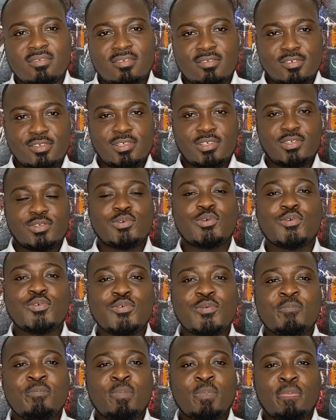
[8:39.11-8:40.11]

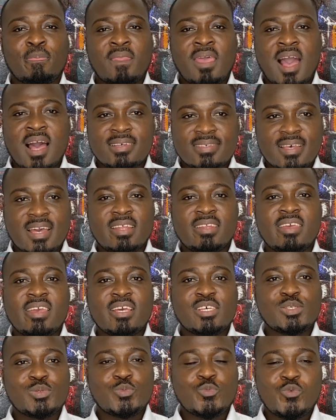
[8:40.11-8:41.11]
So as
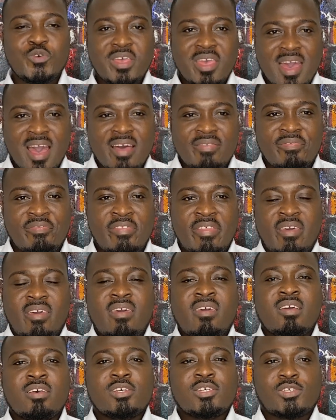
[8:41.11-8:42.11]
Ghanaians, we are the
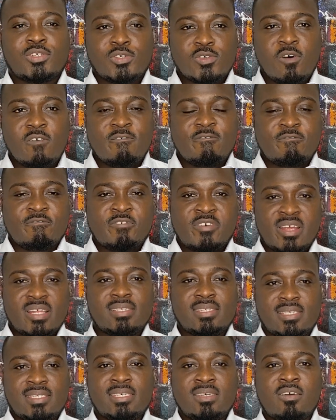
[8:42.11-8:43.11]

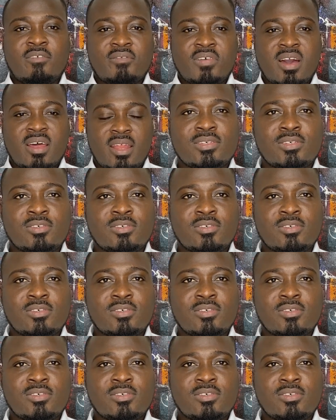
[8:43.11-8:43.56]
sovereignty of Ghana.